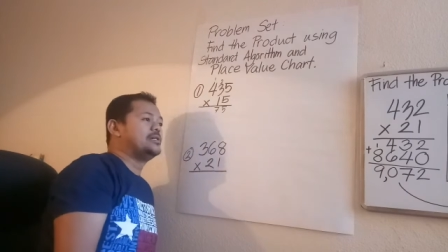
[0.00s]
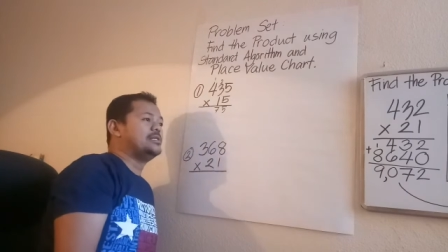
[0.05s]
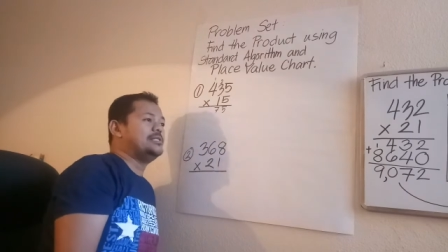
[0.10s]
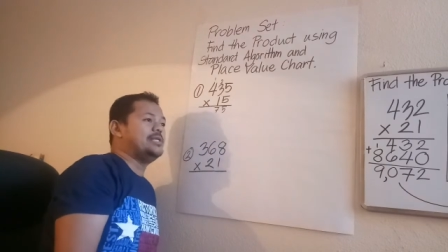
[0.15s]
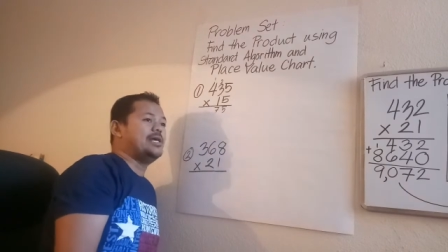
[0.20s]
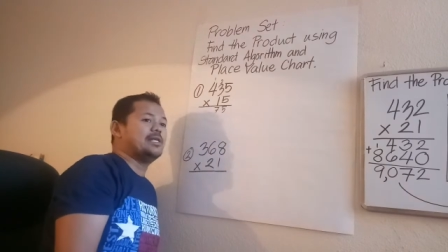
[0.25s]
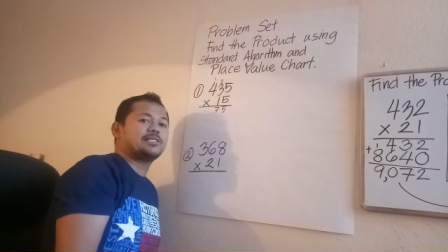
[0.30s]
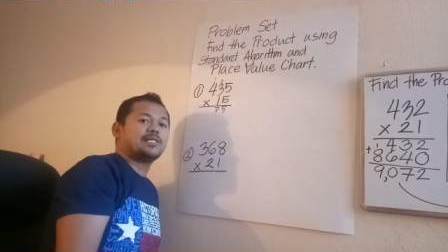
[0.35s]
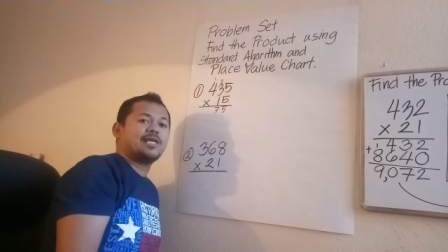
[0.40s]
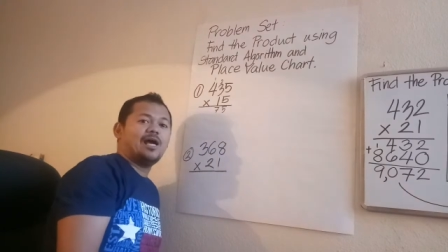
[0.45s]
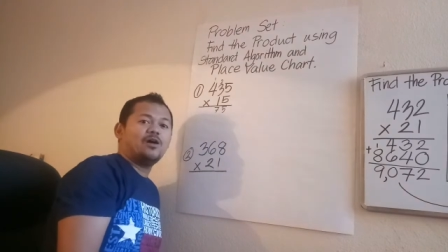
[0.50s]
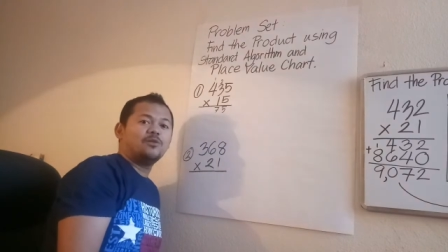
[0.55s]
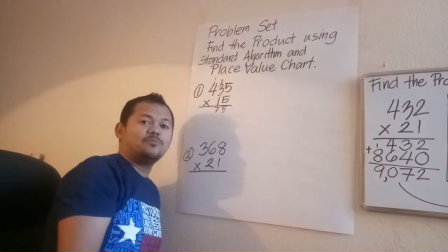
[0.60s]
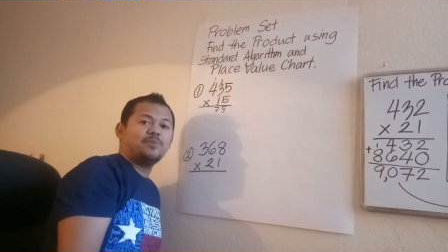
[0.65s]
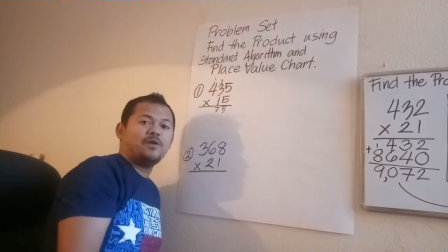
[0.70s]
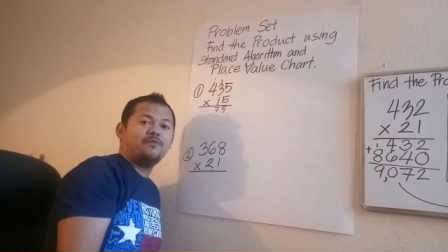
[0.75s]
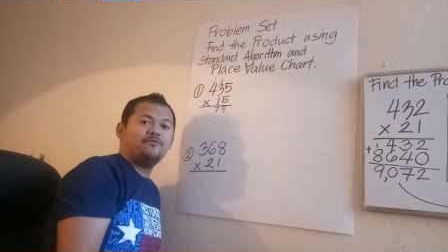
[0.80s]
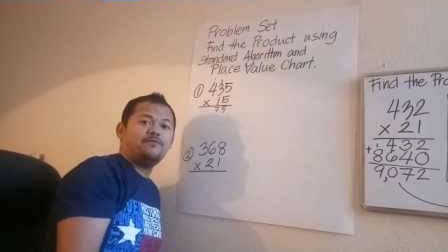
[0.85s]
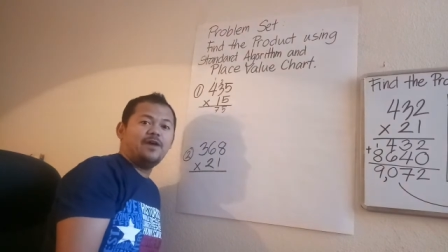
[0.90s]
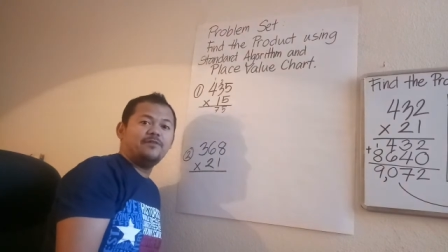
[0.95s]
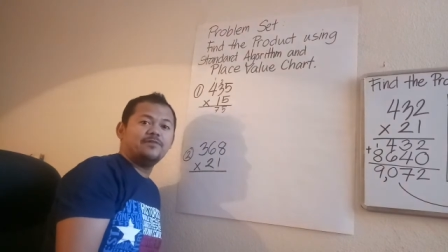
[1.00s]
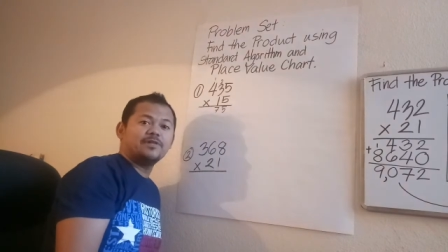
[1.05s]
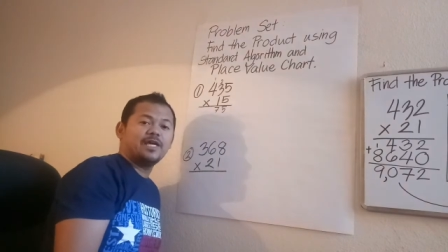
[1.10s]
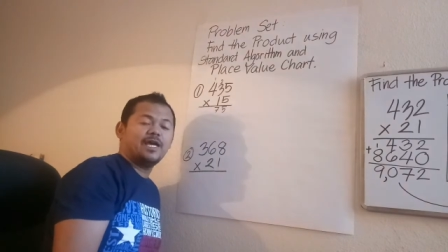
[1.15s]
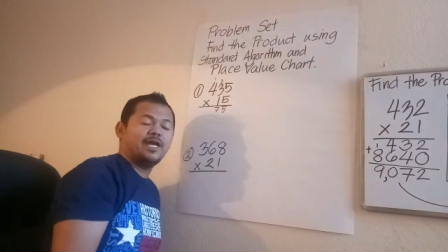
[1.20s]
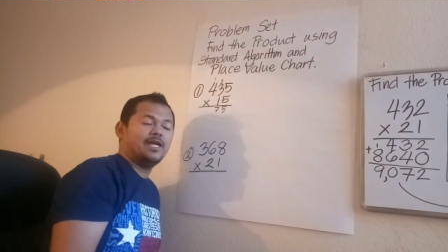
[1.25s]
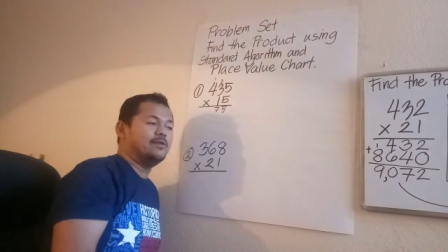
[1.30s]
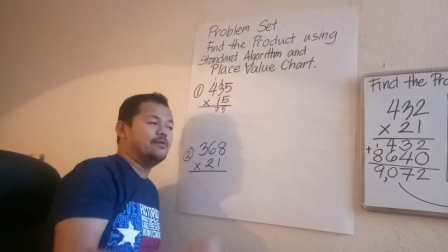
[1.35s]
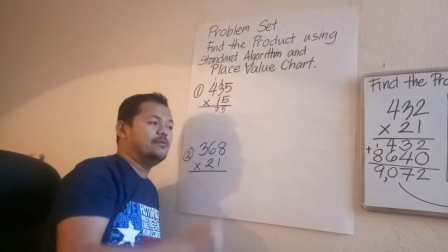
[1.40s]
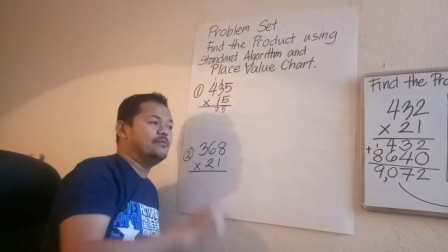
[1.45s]
Let's count by 5
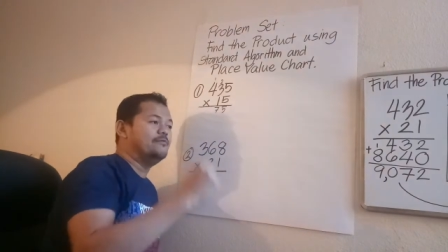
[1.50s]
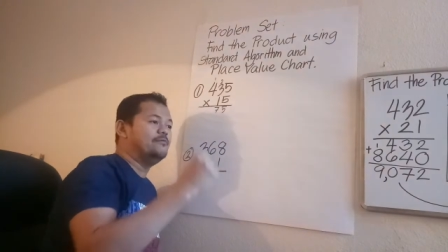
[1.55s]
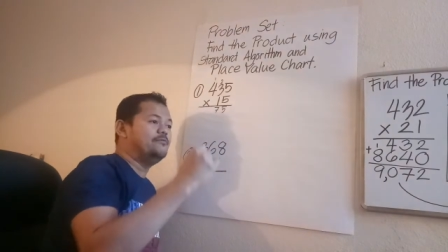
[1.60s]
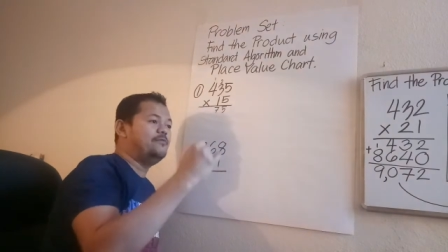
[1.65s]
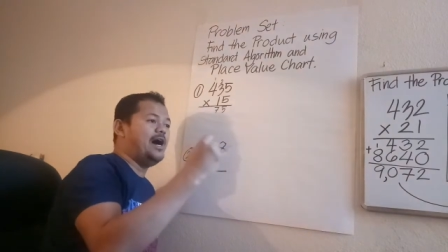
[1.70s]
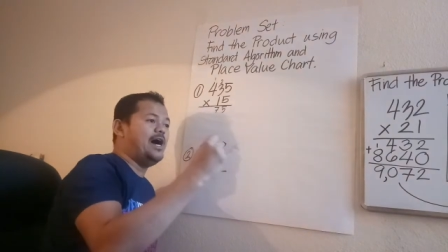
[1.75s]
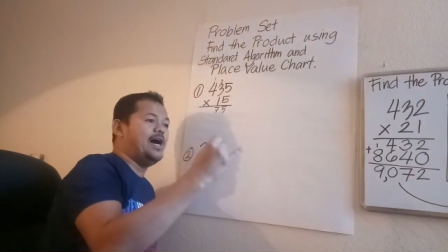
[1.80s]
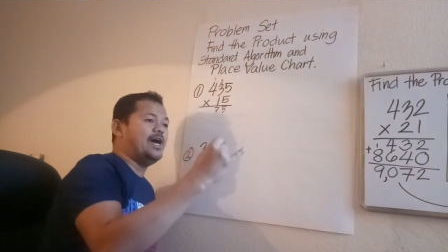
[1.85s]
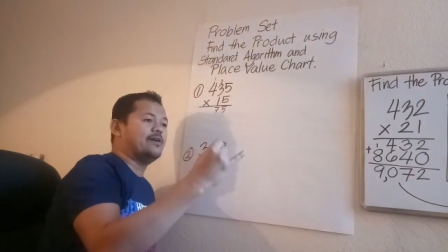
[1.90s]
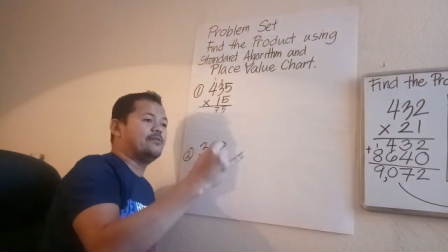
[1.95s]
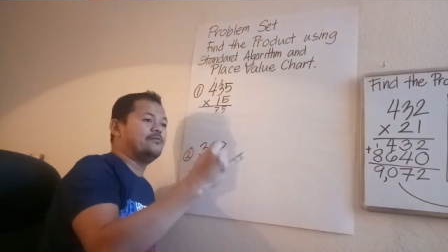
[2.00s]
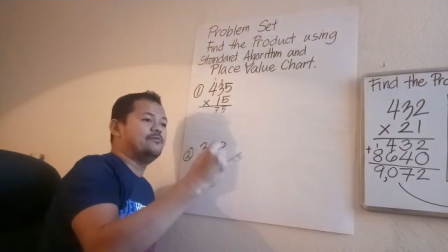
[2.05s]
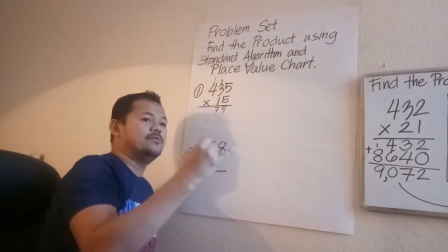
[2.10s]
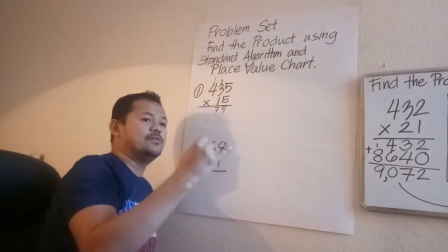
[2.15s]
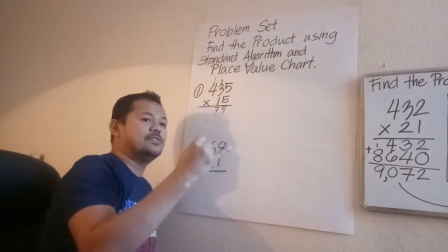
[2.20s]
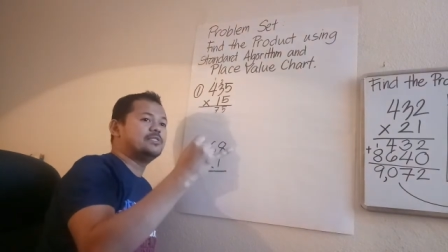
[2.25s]
again. 5,